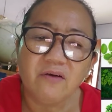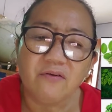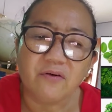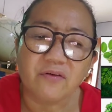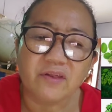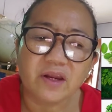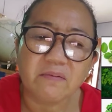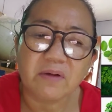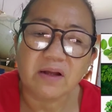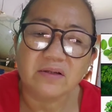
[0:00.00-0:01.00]
for 3
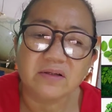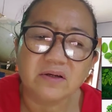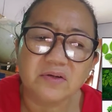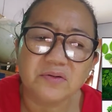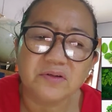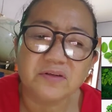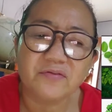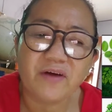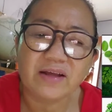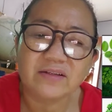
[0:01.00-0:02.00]
months reduced
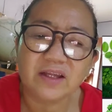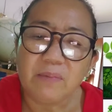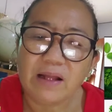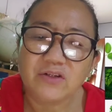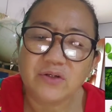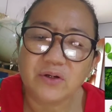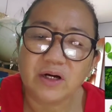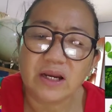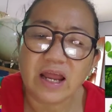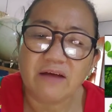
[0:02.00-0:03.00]
fast blood
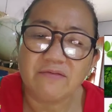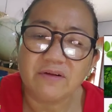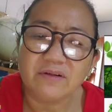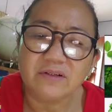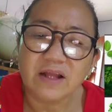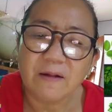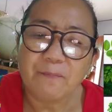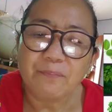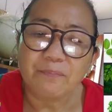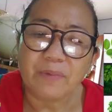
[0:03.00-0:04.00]
sugar levels
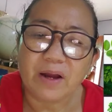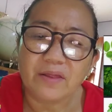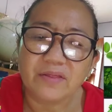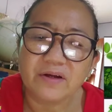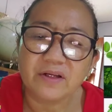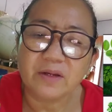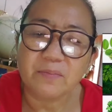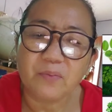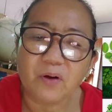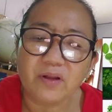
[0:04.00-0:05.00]
by
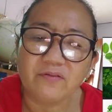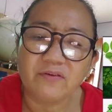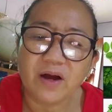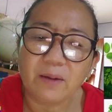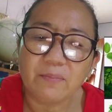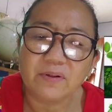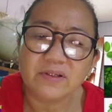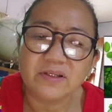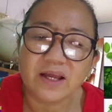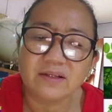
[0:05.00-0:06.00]

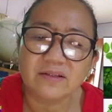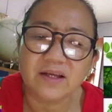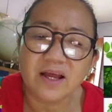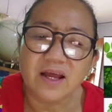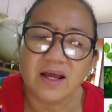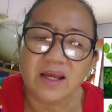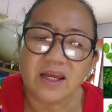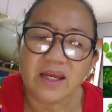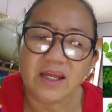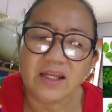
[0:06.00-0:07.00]
13.5%
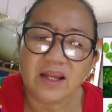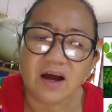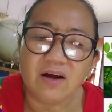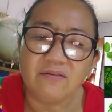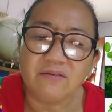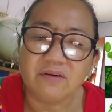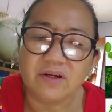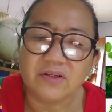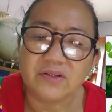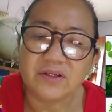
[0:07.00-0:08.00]
in
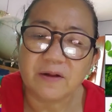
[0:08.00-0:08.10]
average.